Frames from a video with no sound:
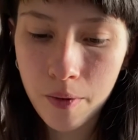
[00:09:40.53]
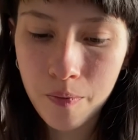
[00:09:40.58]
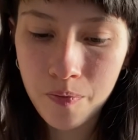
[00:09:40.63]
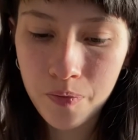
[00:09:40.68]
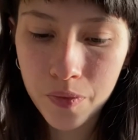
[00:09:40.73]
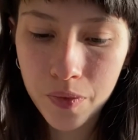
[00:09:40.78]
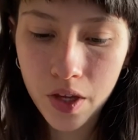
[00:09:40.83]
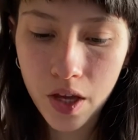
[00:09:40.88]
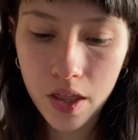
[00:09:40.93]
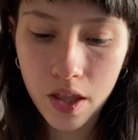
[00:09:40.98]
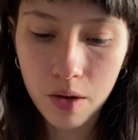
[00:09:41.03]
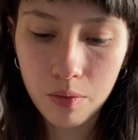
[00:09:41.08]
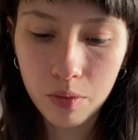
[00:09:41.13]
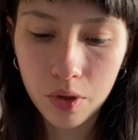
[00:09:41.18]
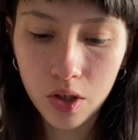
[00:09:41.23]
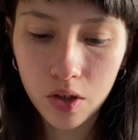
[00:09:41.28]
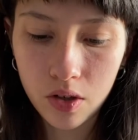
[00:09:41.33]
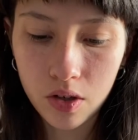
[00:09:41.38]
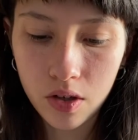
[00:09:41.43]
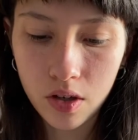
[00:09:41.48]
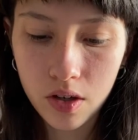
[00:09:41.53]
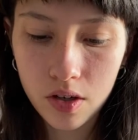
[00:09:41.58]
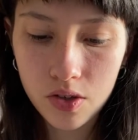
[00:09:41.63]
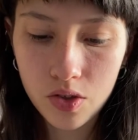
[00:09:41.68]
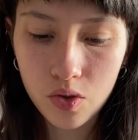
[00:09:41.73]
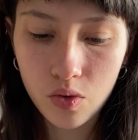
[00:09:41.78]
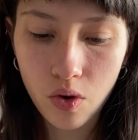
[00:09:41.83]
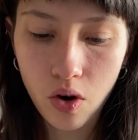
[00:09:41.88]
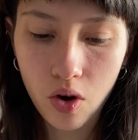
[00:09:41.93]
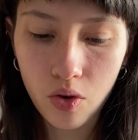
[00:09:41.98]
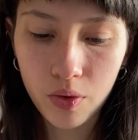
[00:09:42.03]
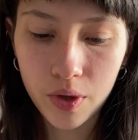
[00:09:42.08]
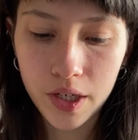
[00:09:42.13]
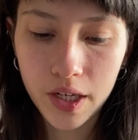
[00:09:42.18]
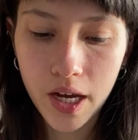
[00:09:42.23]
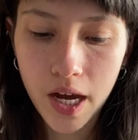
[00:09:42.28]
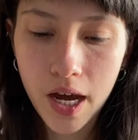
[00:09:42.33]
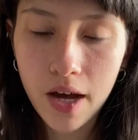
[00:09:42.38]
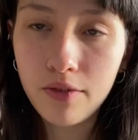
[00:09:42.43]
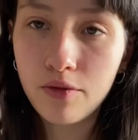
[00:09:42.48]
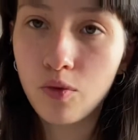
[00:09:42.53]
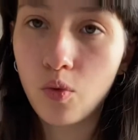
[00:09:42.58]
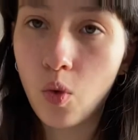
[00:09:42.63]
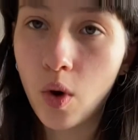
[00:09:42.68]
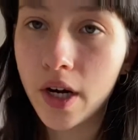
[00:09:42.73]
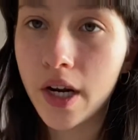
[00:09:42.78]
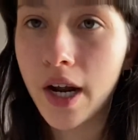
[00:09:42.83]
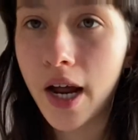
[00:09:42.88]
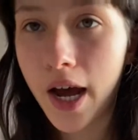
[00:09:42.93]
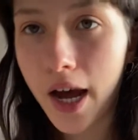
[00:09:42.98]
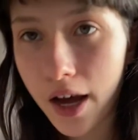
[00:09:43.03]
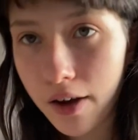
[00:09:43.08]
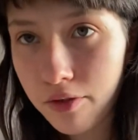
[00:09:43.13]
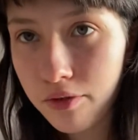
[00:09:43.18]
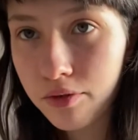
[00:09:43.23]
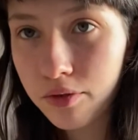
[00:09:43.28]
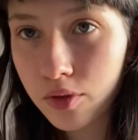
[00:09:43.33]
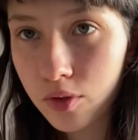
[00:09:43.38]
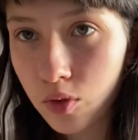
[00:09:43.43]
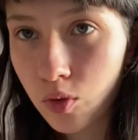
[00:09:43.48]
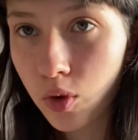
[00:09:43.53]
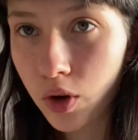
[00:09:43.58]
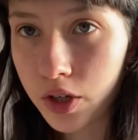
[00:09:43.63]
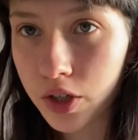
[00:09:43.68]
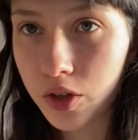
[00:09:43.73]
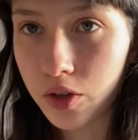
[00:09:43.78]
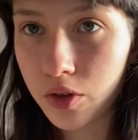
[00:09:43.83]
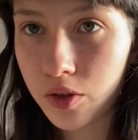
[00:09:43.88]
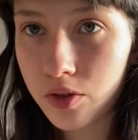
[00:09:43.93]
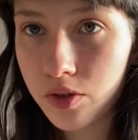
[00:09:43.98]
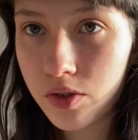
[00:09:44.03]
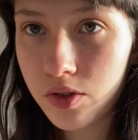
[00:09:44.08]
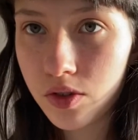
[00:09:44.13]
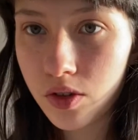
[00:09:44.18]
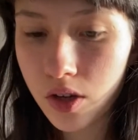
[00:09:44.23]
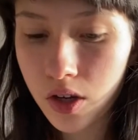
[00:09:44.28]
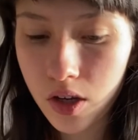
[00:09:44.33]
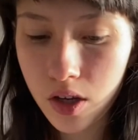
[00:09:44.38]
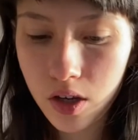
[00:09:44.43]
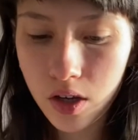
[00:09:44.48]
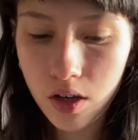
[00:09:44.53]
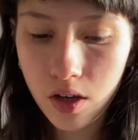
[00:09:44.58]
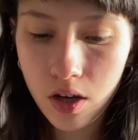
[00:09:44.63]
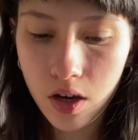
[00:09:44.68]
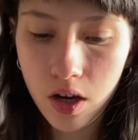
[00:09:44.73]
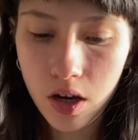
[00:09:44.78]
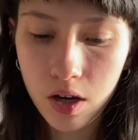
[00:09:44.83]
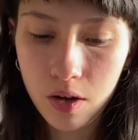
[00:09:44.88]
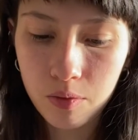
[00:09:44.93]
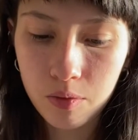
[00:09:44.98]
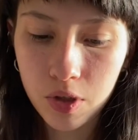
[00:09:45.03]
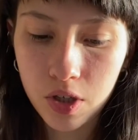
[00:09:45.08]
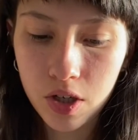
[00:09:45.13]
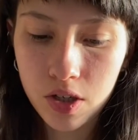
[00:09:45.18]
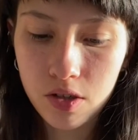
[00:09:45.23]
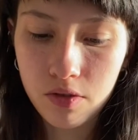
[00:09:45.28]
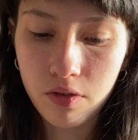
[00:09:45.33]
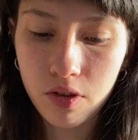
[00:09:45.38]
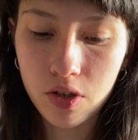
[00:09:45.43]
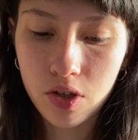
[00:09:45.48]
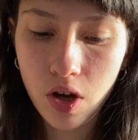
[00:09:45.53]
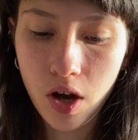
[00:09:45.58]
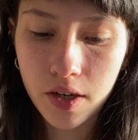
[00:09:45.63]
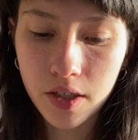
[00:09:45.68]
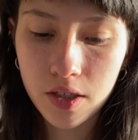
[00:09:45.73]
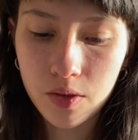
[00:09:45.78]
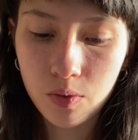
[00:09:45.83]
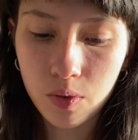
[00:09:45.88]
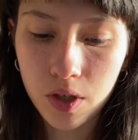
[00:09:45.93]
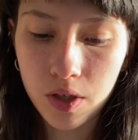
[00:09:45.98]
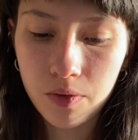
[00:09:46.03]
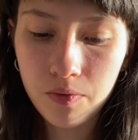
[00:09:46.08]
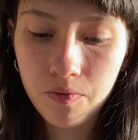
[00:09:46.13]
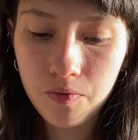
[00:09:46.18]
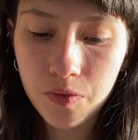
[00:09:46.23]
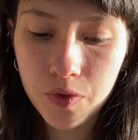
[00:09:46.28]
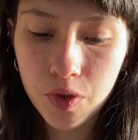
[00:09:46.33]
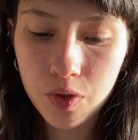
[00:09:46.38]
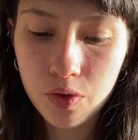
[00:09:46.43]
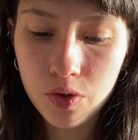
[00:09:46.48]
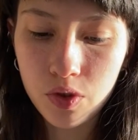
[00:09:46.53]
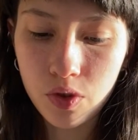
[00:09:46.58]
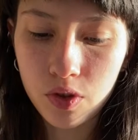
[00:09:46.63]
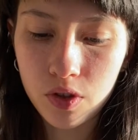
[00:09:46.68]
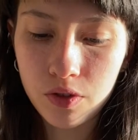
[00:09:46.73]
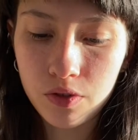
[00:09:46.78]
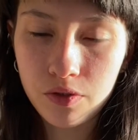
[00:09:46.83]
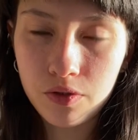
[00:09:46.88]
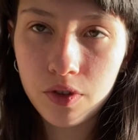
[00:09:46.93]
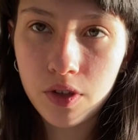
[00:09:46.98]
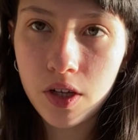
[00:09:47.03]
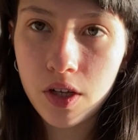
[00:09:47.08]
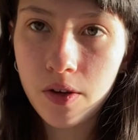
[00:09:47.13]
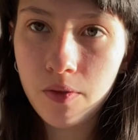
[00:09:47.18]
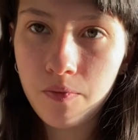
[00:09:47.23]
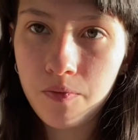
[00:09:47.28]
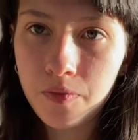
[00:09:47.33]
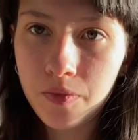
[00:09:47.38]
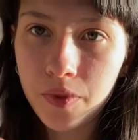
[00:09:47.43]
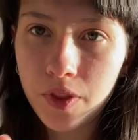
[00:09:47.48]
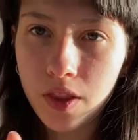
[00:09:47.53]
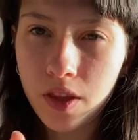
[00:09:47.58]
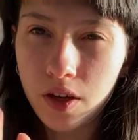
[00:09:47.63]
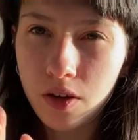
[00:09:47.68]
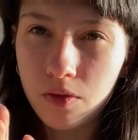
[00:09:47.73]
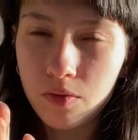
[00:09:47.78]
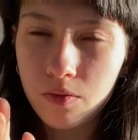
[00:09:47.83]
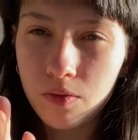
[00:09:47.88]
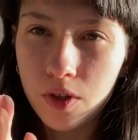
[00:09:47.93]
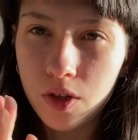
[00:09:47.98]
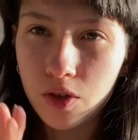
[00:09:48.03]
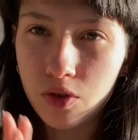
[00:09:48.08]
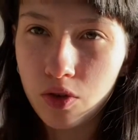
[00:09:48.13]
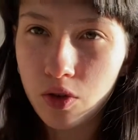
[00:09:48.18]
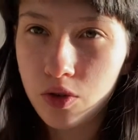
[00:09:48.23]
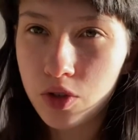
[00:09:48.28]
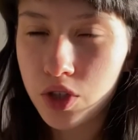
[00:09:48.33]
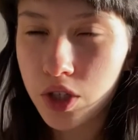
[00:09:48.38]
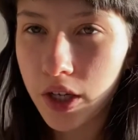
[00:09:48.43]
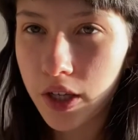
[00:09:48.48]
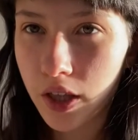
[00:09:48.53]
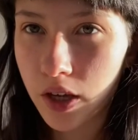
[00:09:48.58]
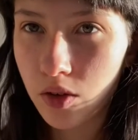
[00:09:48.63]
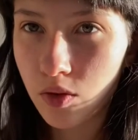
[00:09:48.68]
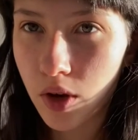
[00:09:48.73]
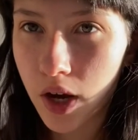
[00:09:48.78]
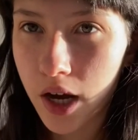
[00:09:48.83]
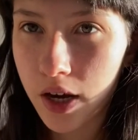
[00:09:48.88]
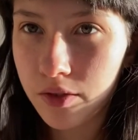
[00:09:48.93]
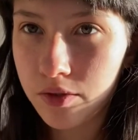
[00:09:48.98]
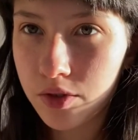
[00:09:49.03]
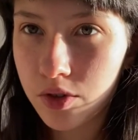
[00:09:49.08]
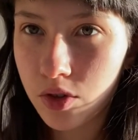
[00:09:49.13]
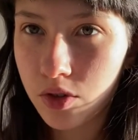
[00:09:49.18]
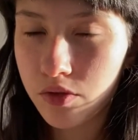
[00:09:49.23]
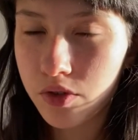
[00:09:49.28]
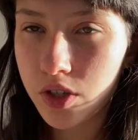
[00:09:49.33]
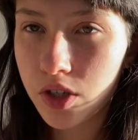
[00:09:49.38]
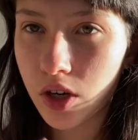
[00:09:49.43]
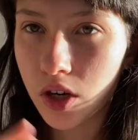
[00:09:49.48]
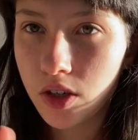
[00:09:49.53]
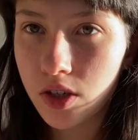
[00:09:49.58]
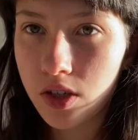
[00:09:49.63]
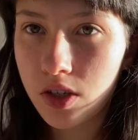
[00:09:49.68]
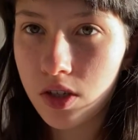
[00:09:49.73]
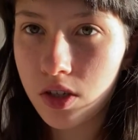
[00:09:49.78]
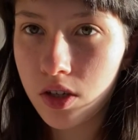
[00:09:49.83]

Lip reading: And then because you already have 1.5 quarter notes, because of the dotted one, you sort of, the crochet that you have sort of starts